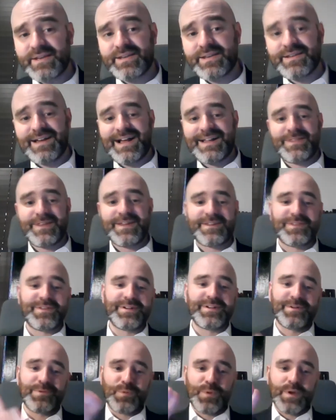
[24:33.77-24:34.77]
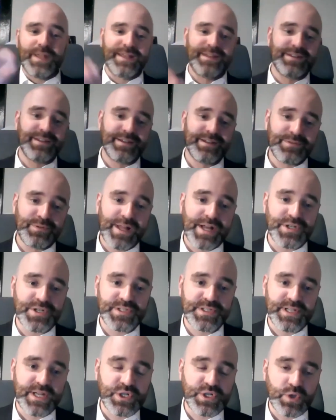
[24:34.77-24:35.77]
that in the
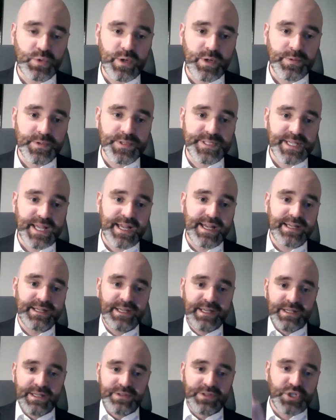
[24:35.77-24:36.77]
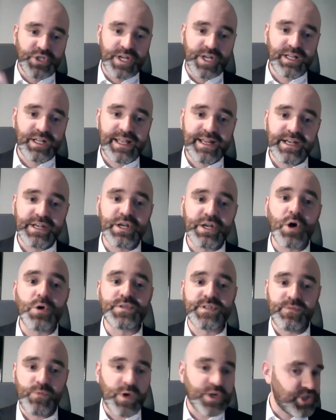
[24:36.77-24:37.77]
legislature, we would say the gentlelady knows
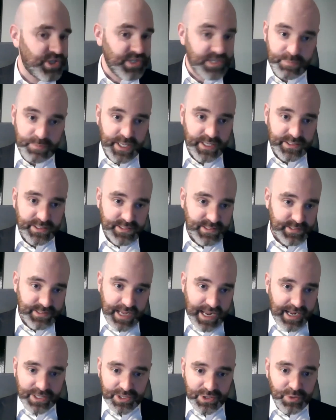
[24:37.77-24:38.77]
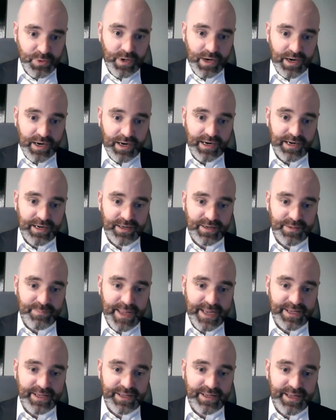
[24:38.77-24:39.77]
of what she speaks. You are
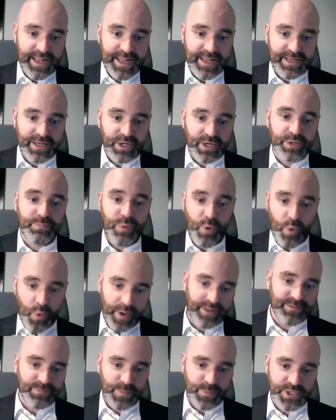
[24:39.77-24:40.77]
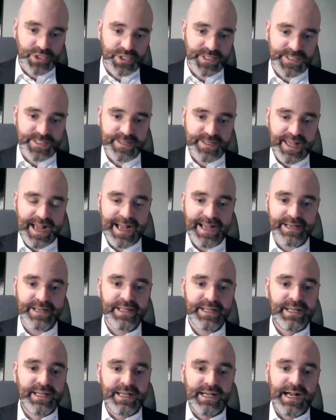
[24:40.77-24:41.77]
making a good point, which is that
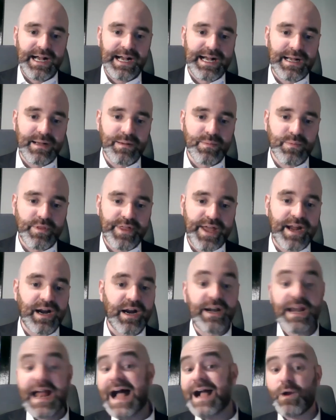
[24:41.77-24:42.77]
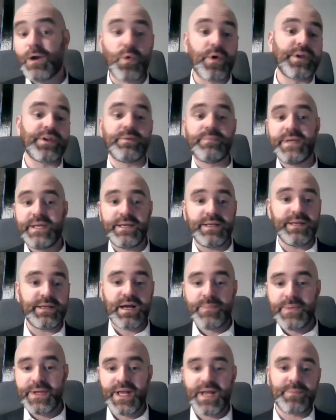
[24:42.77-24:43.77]
They are not going to be
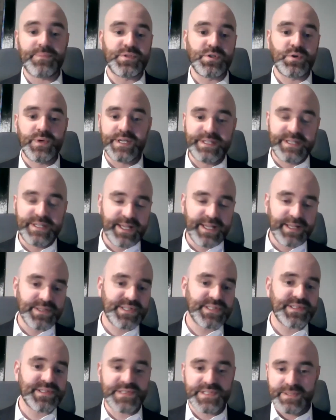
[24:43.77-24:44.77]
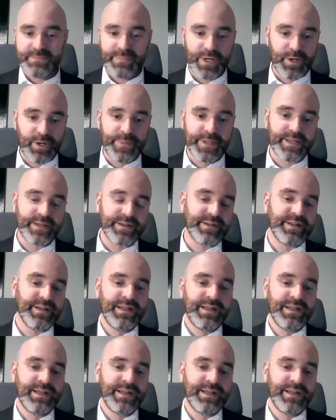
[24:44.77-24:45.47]
coming up to a dense suburban,